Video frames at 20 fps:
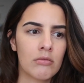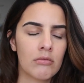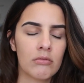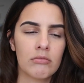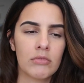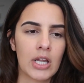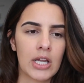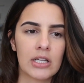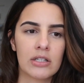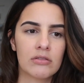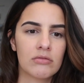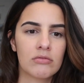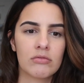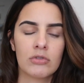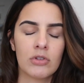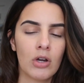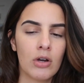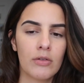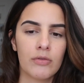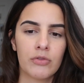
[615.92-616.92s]
like
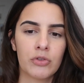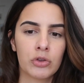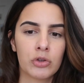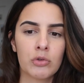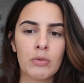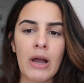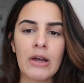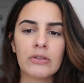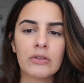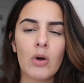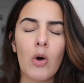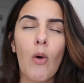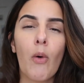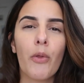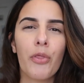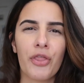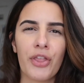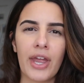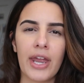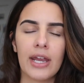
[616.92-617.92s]
throughout the
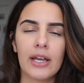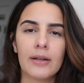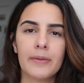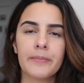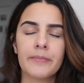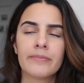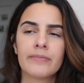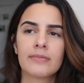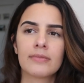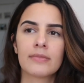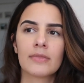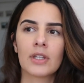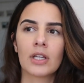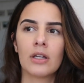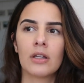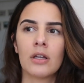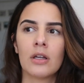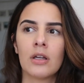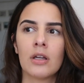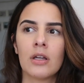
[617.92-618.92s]
whole thing,
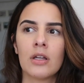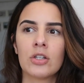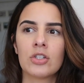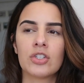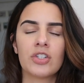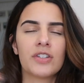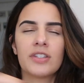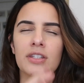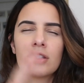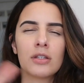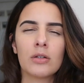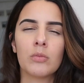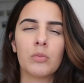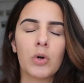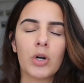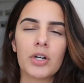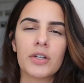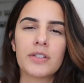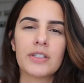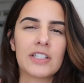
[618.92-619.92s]
just the
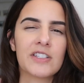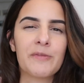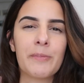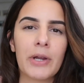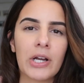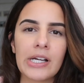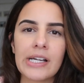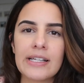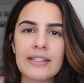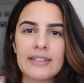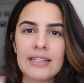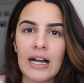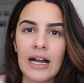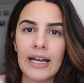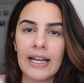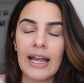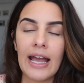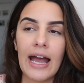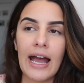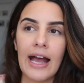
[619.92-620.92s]
worst experience
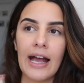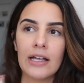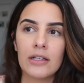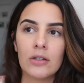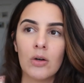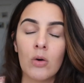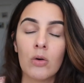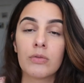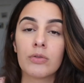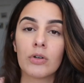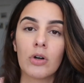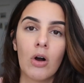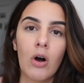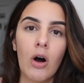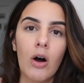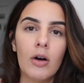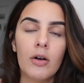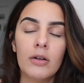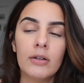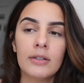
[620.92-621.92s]
I had
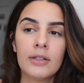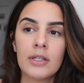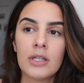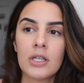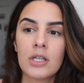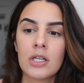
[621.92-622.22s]
overall.